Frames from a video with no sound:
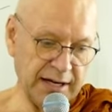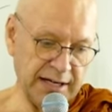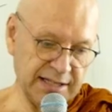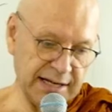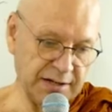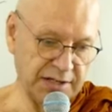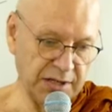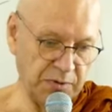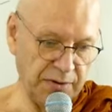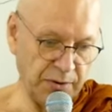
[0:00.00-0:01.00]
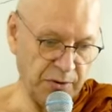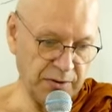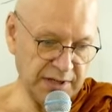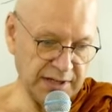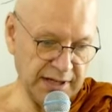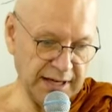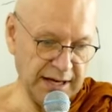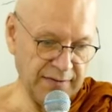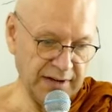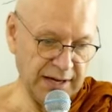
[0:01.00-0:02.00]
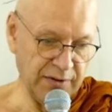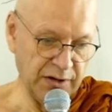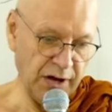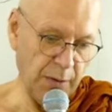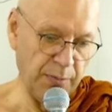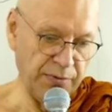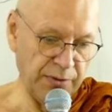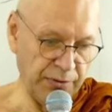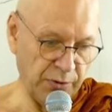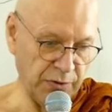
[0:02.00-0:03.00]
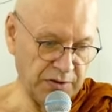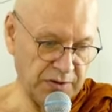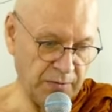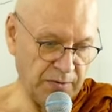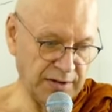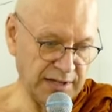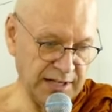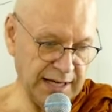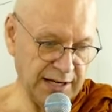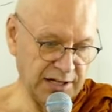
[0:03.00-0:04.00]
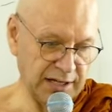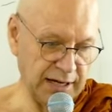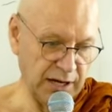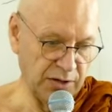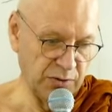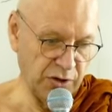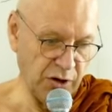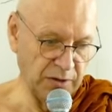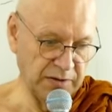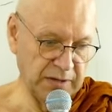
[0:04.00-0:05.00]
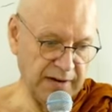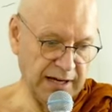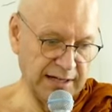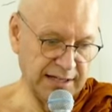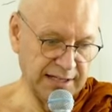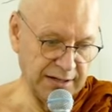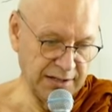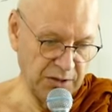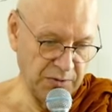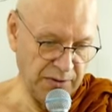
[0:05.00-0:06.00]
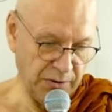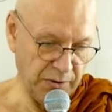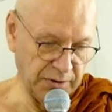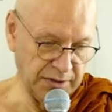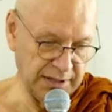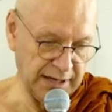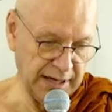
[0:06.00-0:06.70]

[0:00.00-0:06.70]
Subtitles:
sensory thoughts, and they have given up the thoughts of renunciation to cultivate sensory thoughts.